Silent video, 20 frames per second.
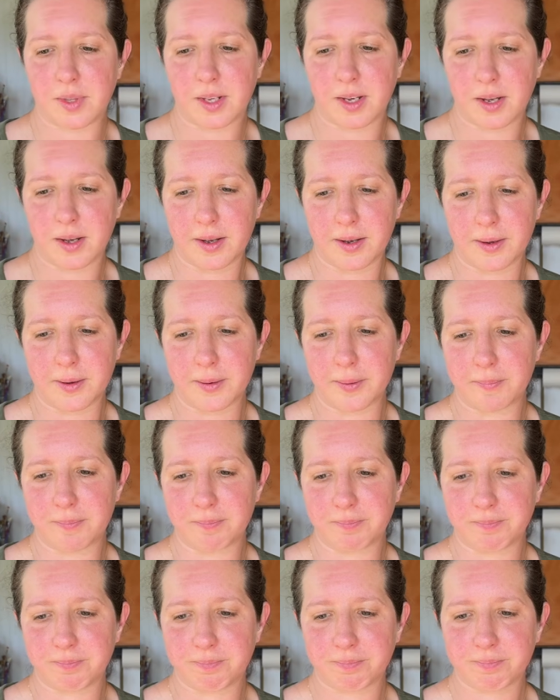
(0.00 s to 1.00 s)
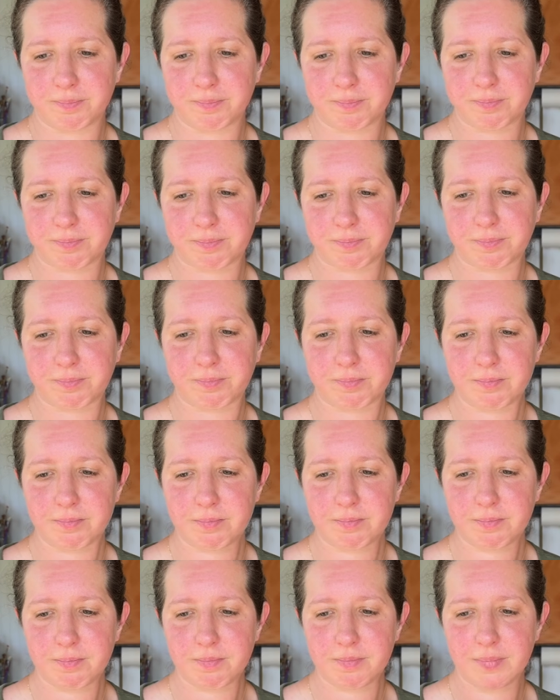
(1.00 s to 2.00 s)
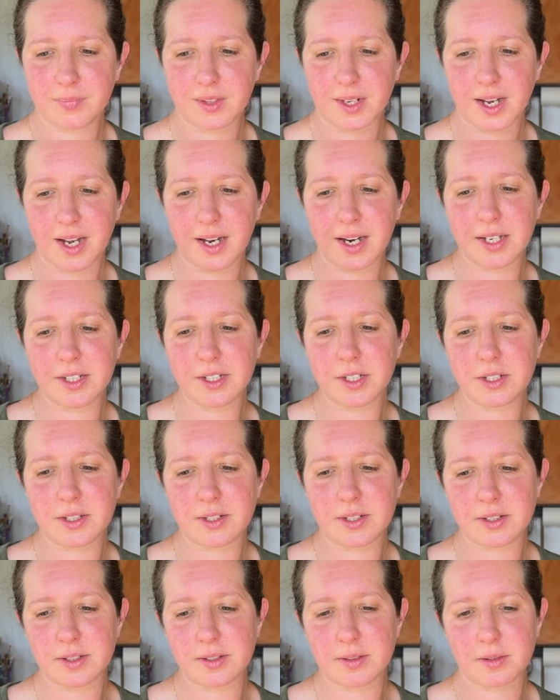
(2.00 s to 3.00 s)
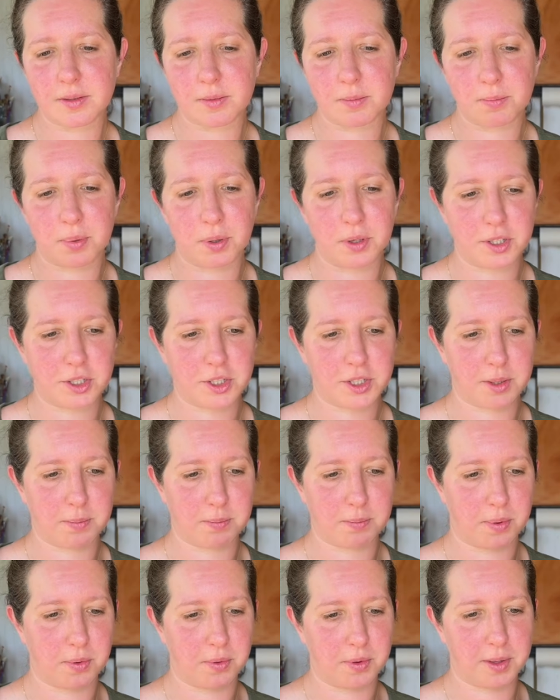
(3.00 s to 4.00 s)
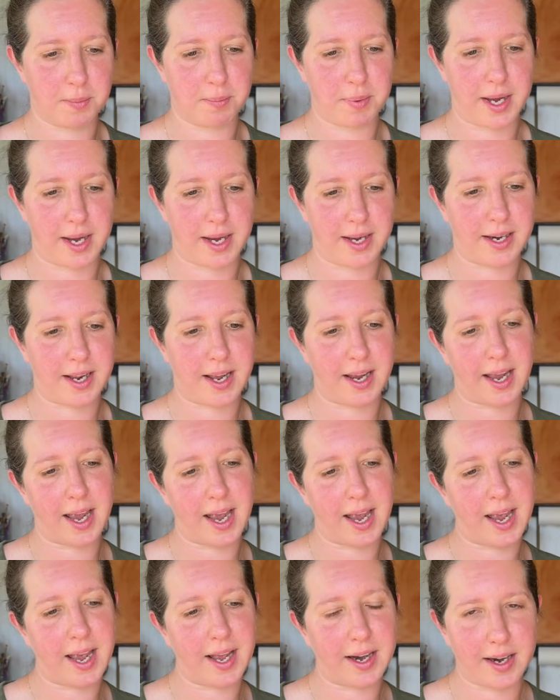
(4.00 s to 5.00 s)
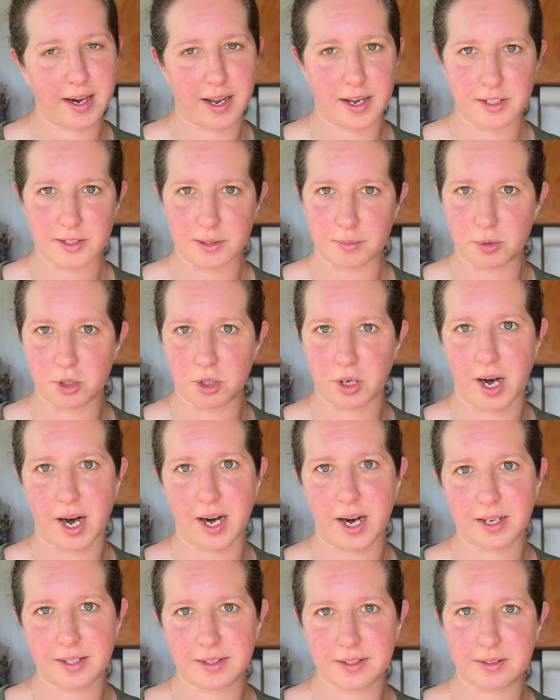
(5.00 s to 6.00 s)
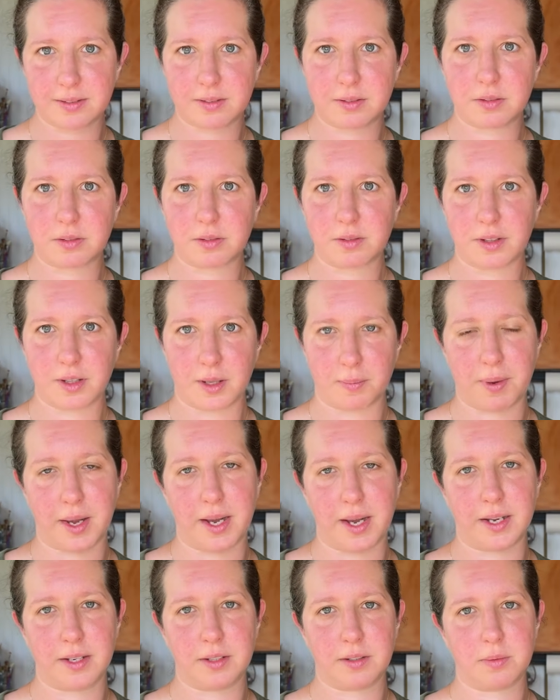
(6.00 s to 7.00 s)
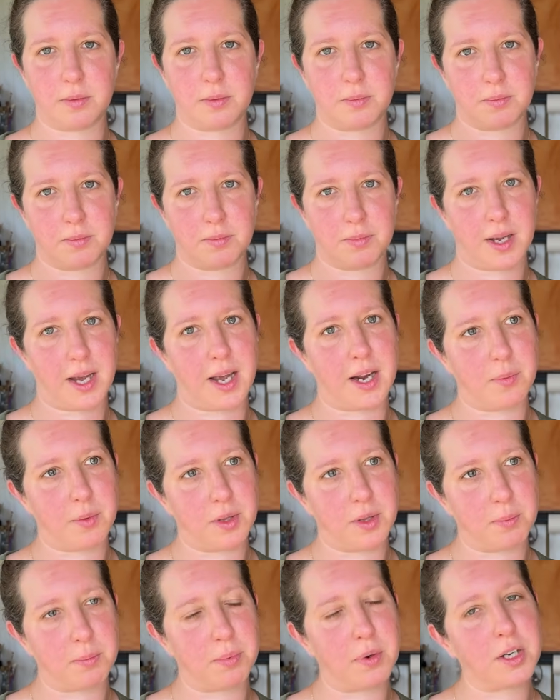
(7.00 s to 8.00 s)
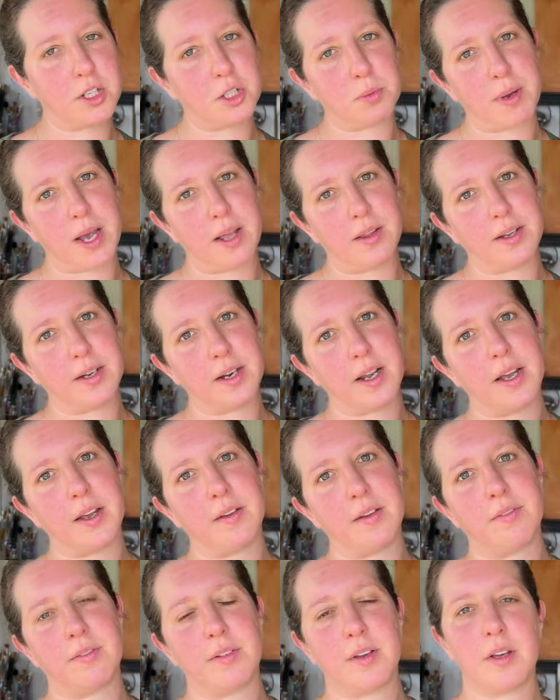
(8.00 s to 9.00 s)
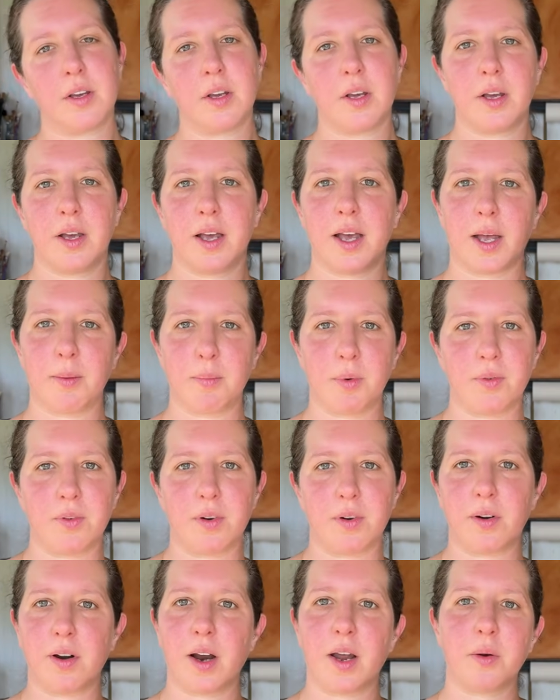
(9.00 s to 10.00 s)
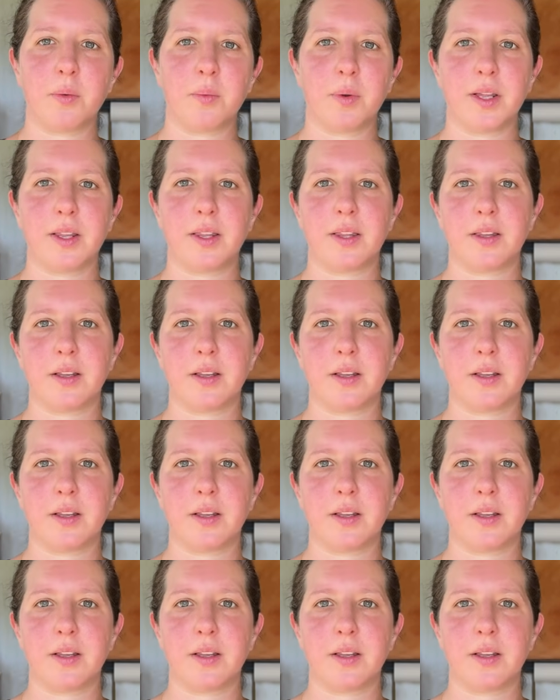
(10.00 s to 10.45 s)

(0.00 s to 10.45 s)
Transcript: And I just push and pull the paint. I add and I subtract the paint. Add it with a brush, palette knife. I move it around with